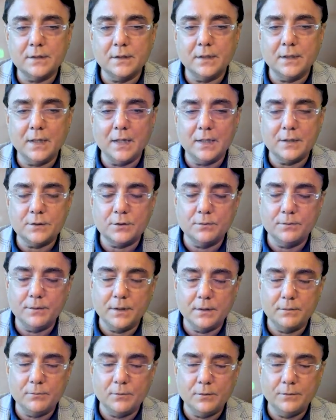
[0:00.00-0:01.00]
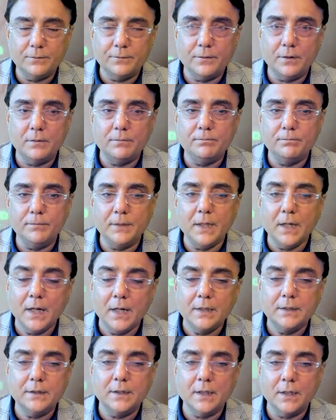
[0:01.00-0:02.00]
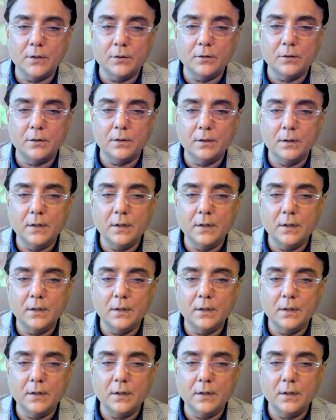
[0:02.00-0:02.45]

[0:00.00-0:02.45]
has to be removed from behind the IOL.